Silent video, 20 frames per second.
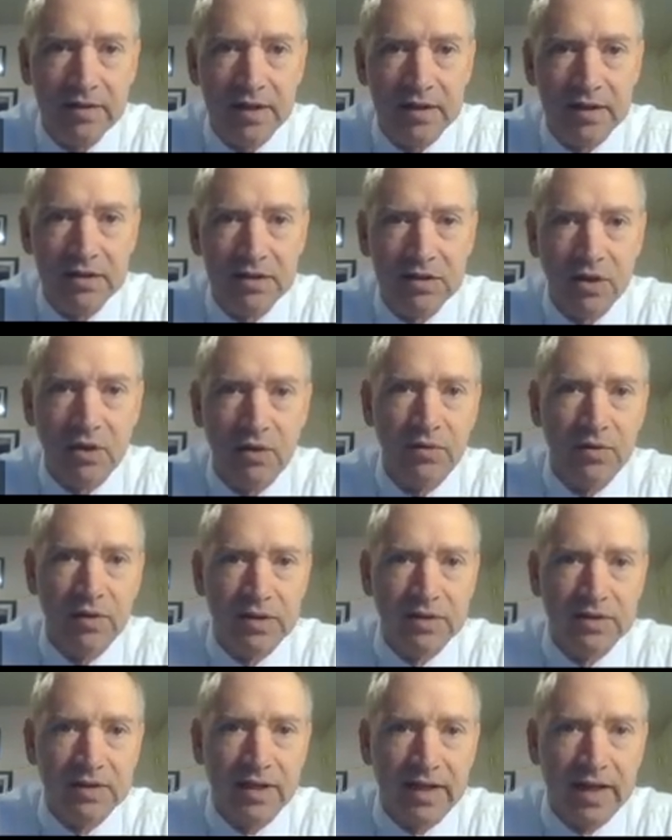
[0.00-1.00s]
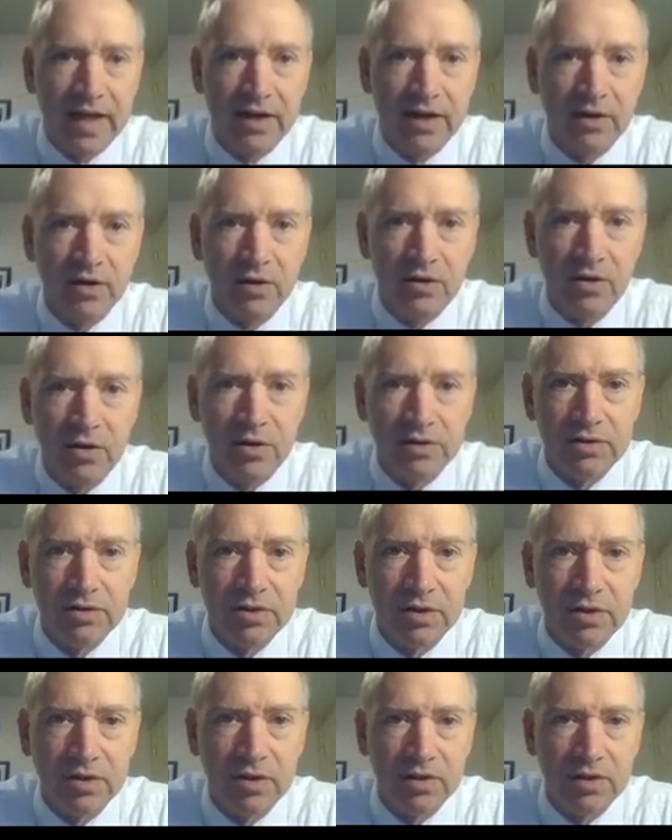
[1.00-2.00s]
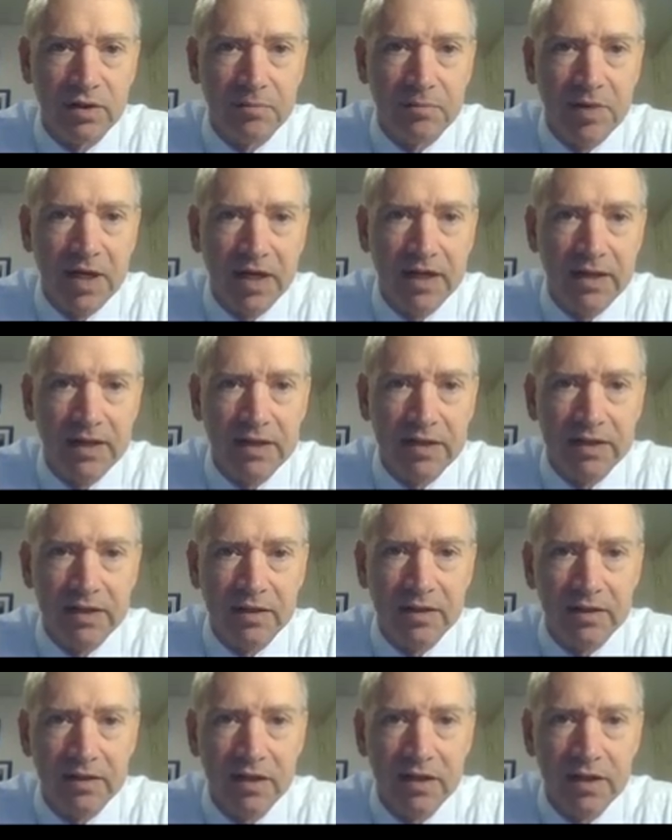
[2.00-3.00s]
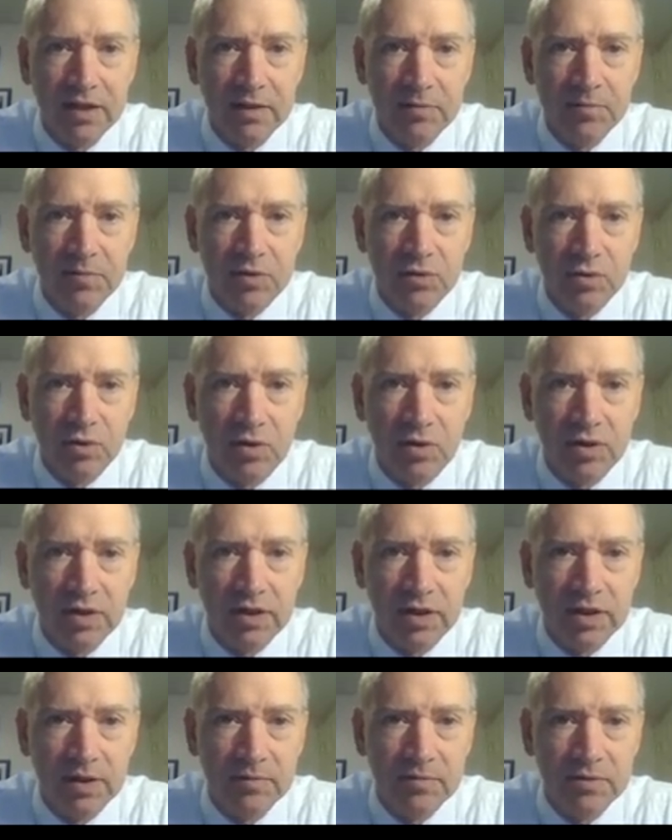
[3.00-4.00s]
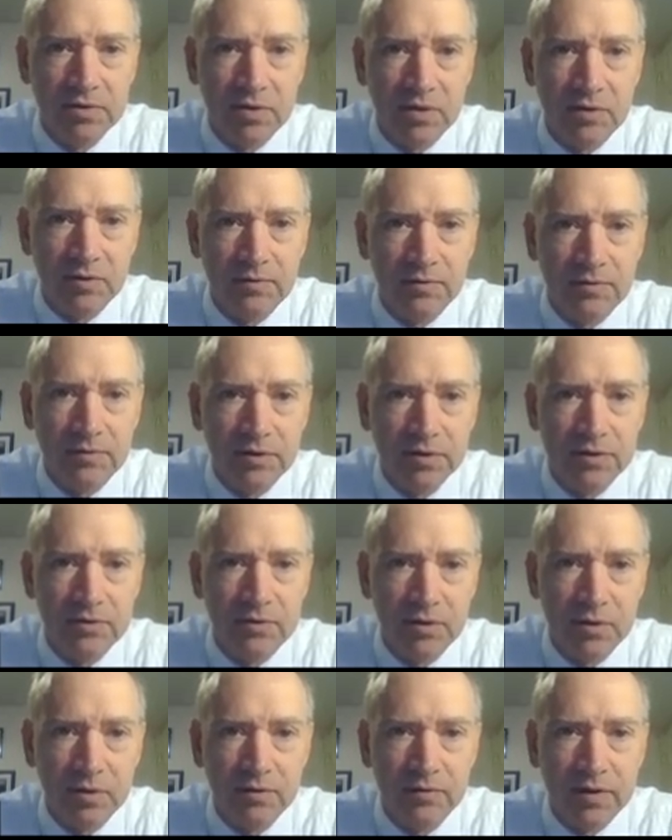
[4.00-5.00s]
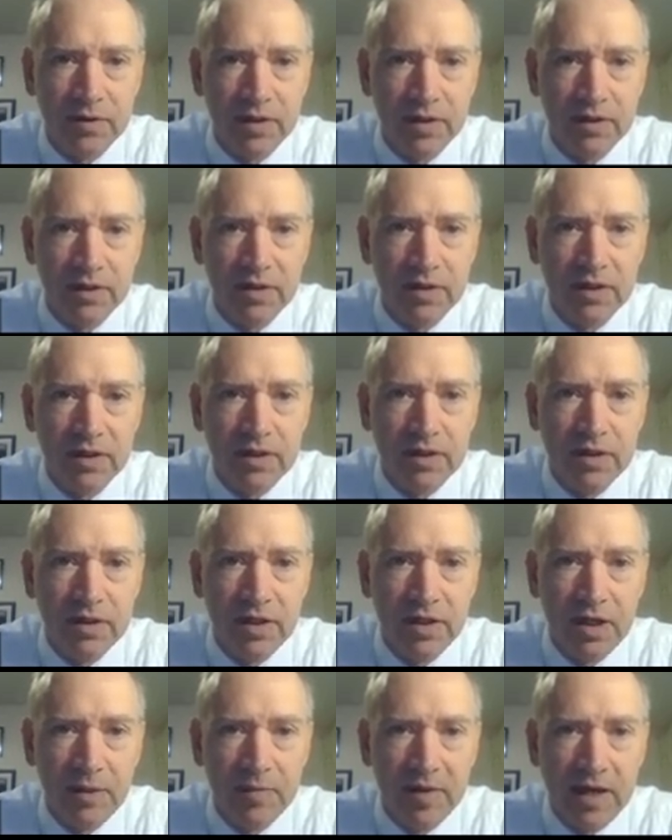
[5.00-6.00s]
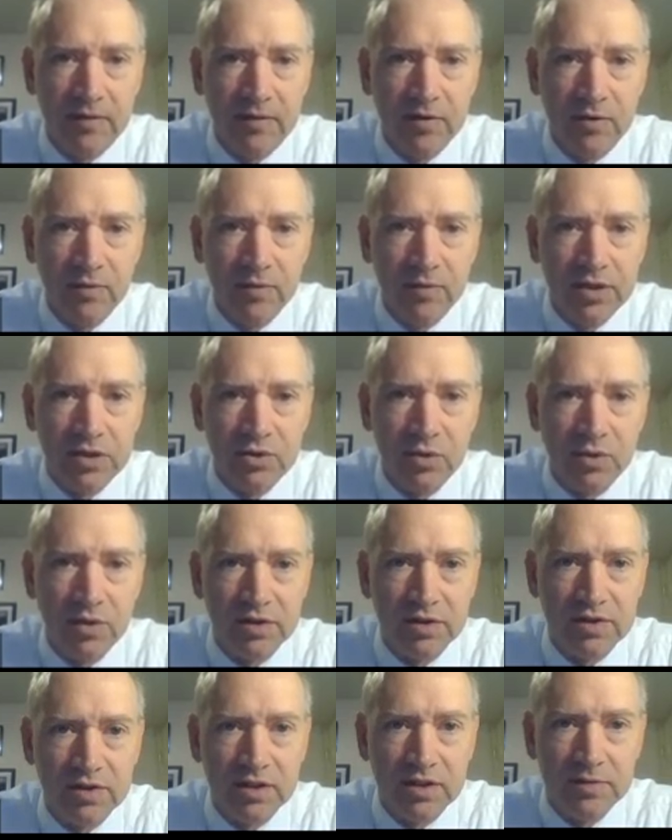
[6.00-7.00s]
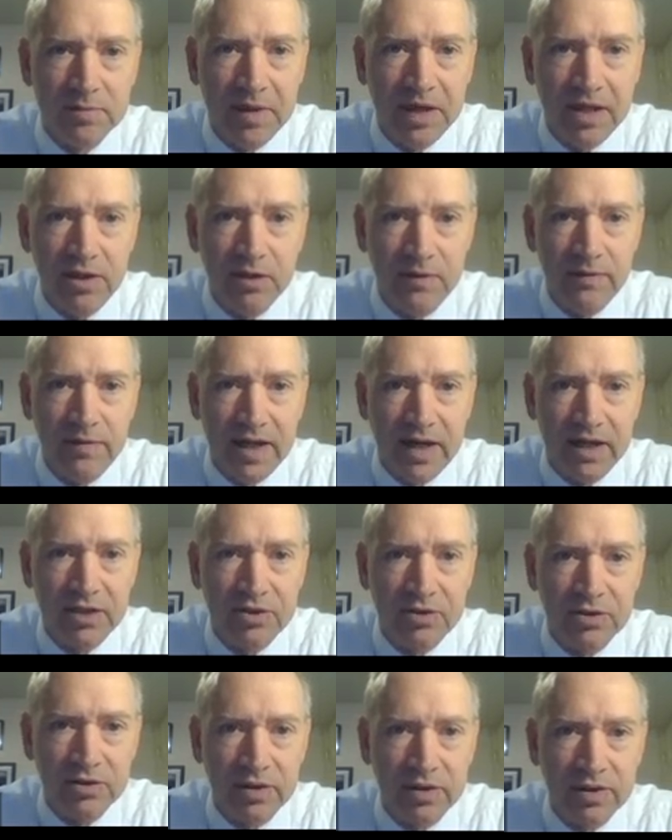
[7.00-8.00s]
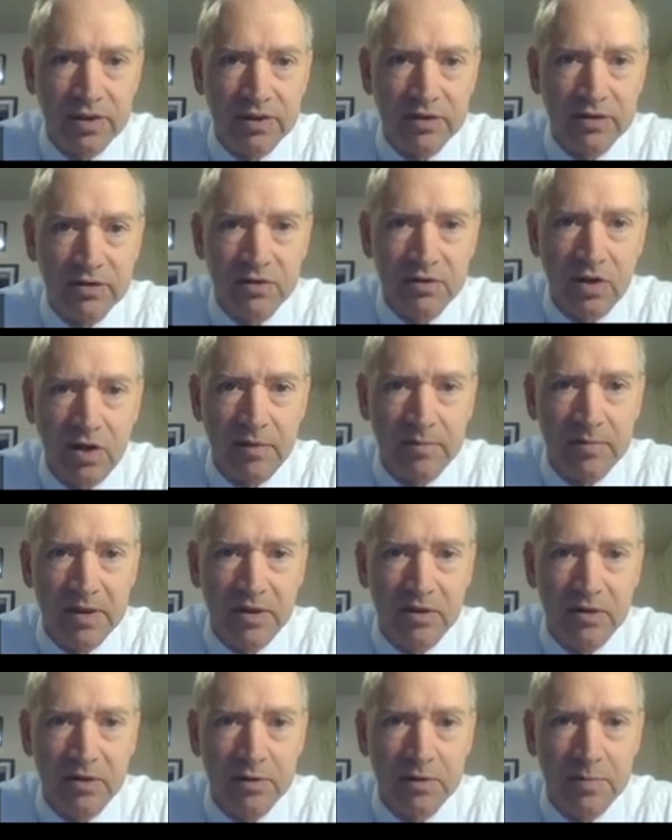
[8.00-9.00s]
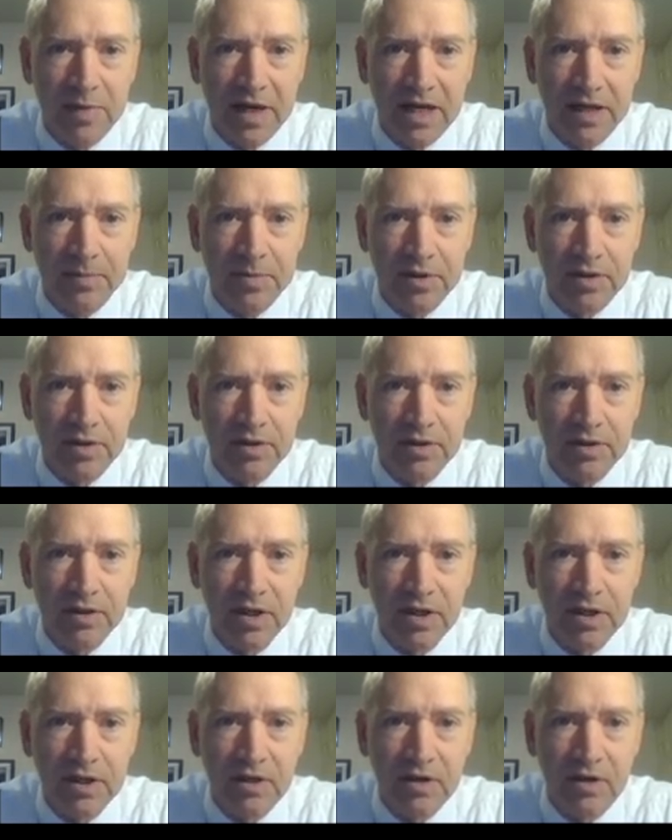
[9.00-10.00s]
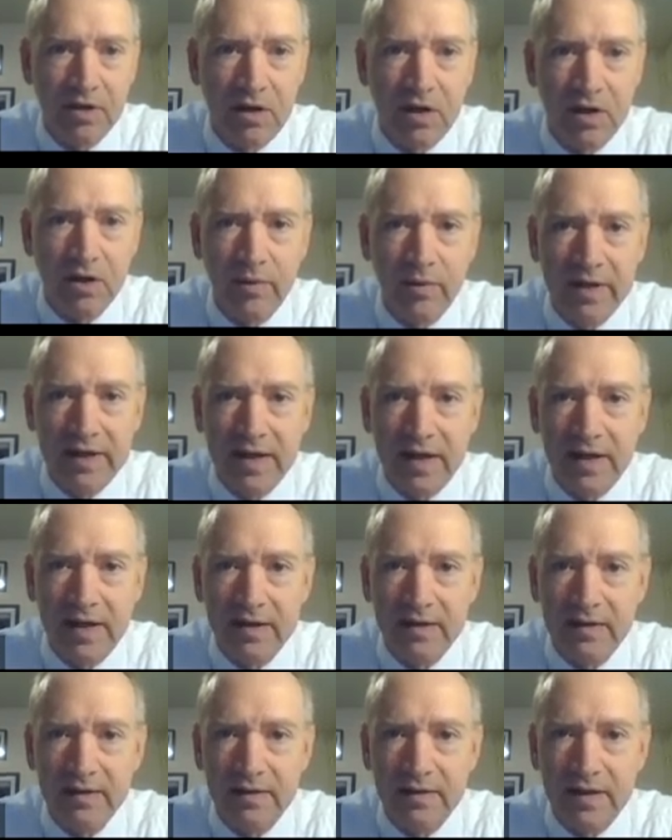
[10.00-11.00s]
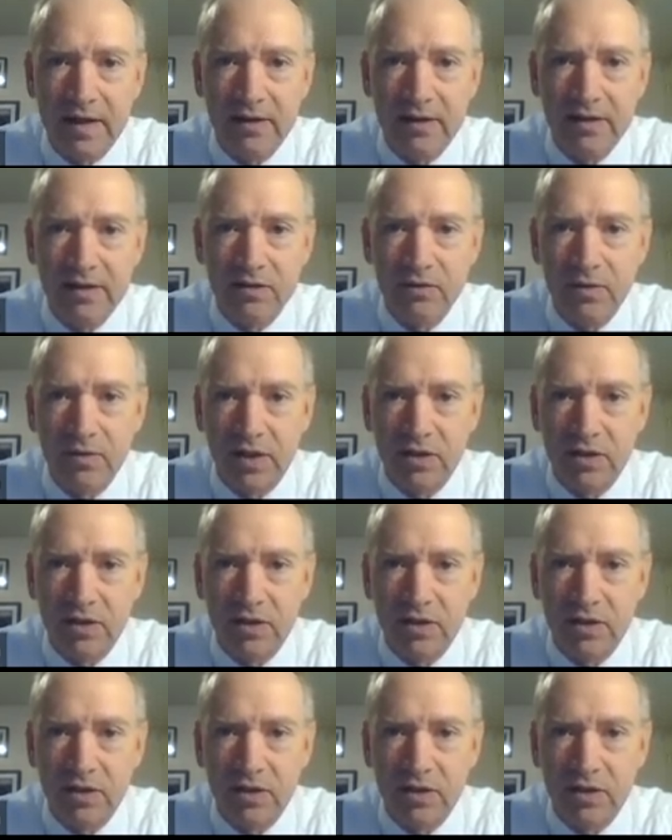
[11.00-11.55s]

And so things like agriculture and mining and petroleum. So the first few are very heavy resources: manufacturing, sawmills, paper, all the way down into